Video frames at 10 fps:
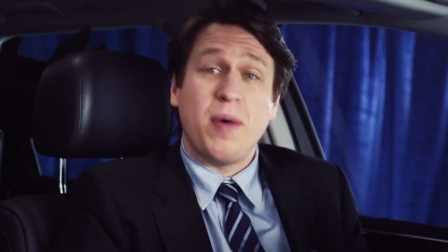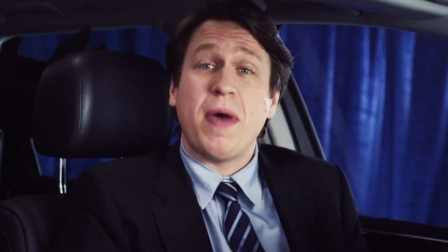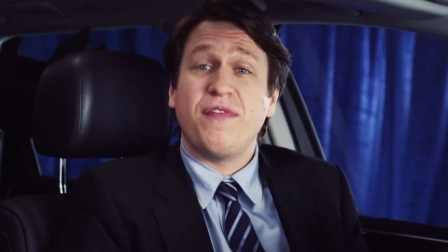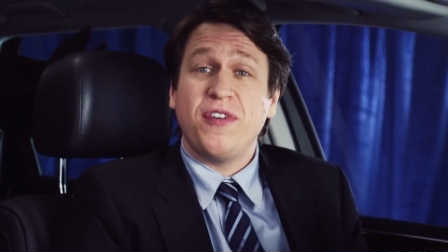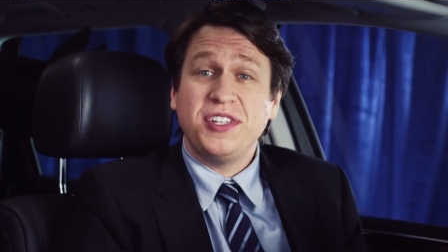well,
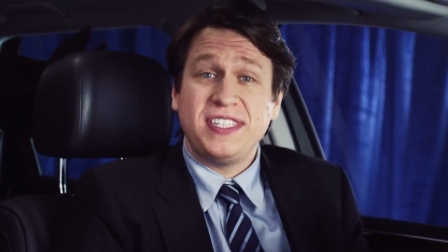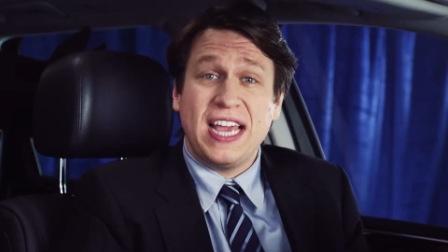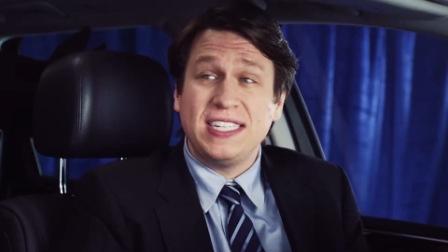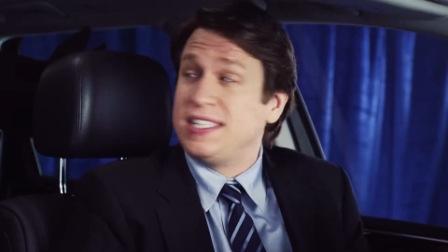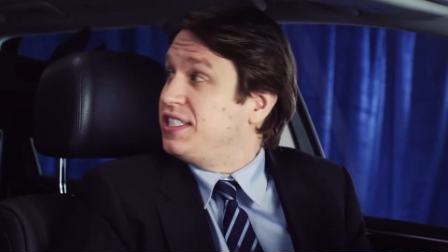my first
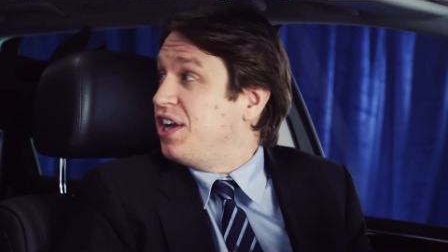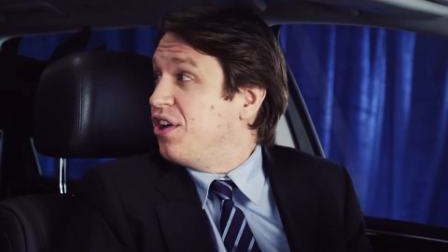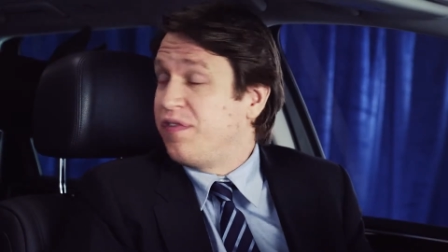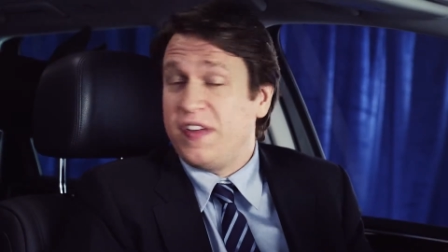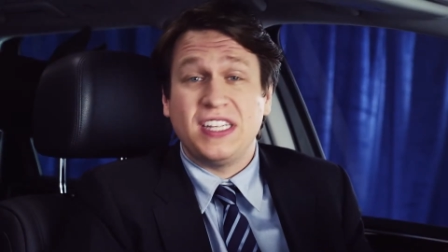guest is
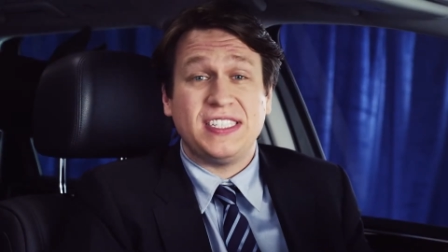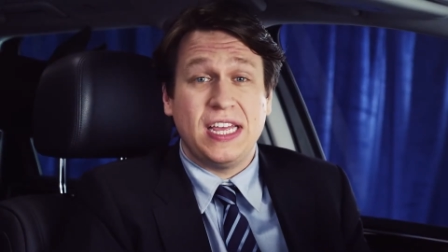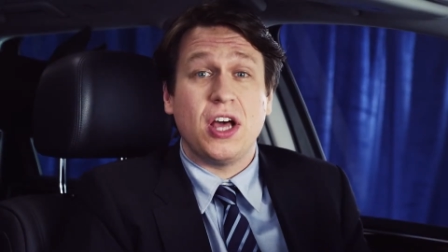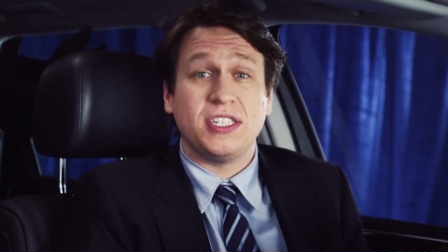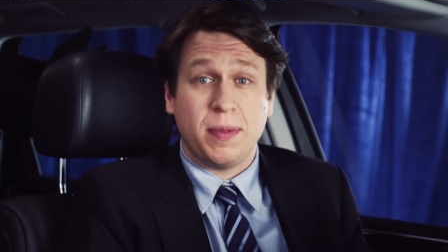here to fill
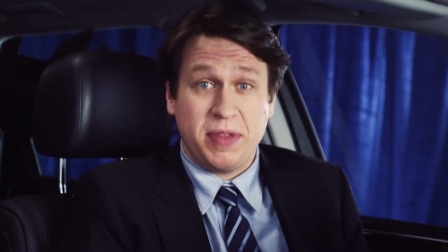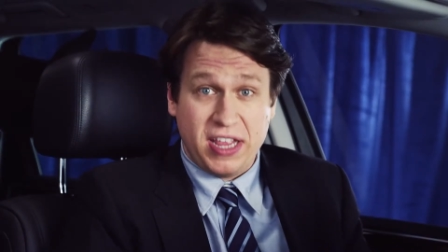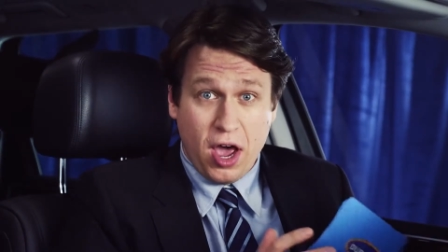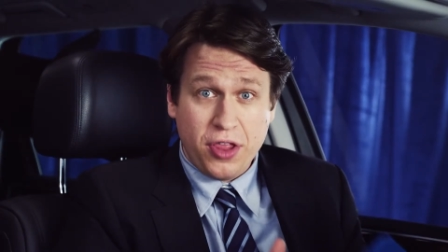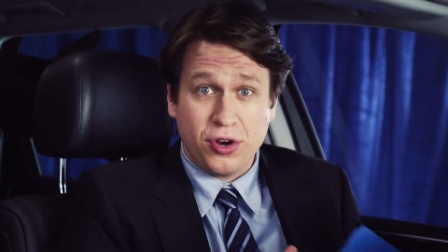us in on some of
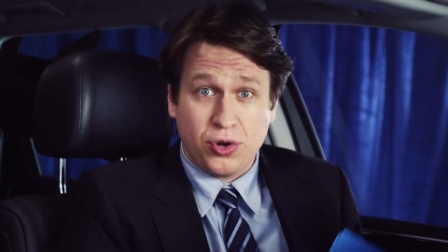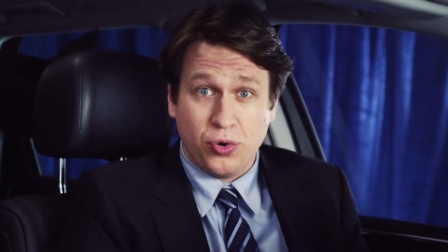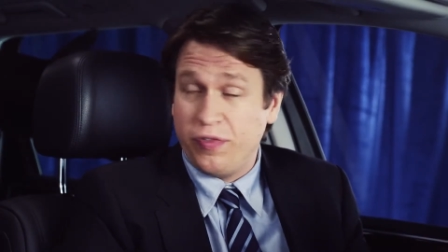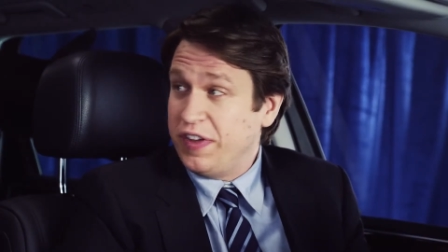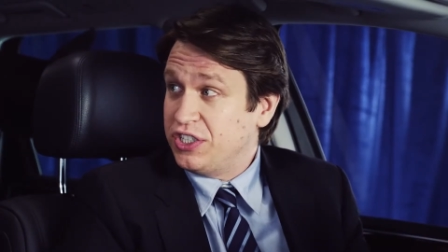the other
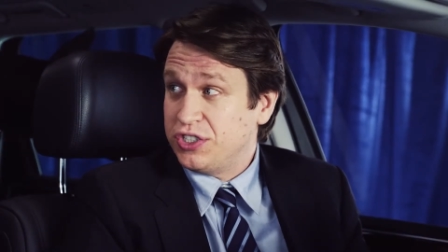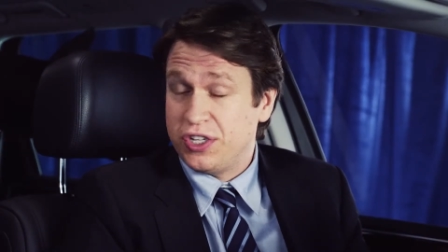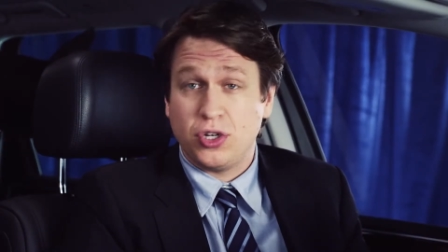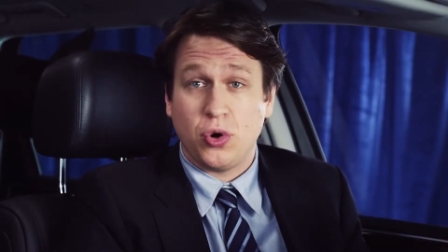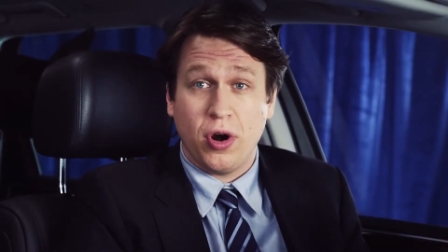cool
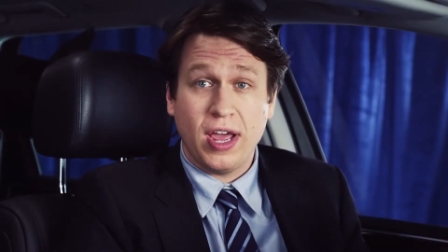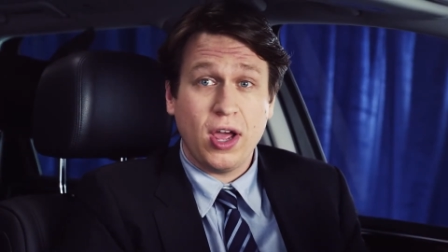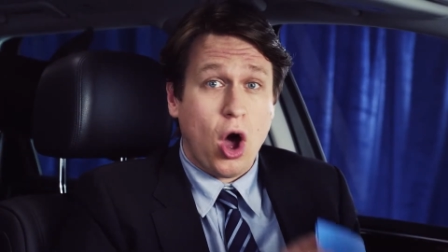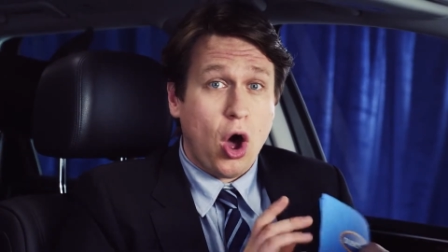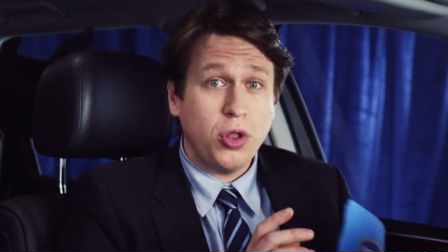features of the
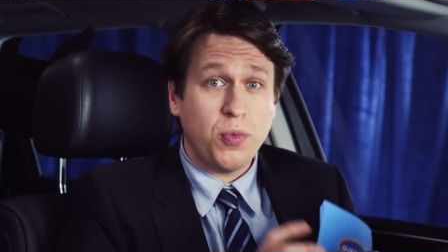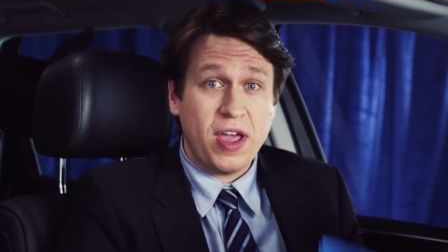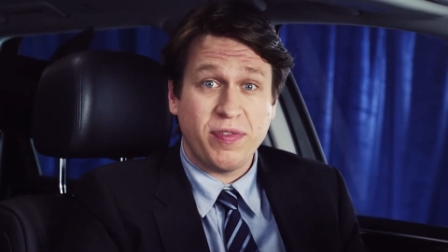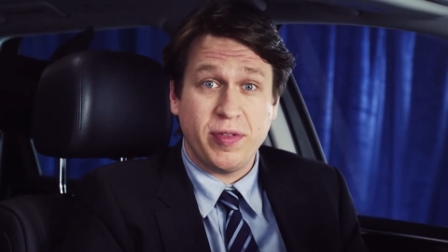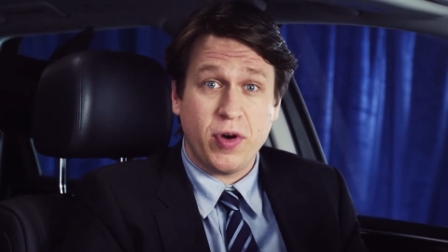Touareg, all the
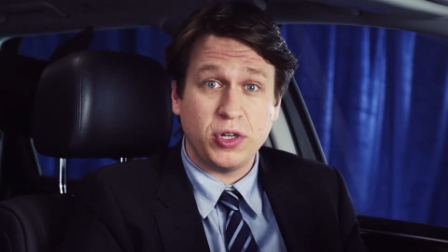way from the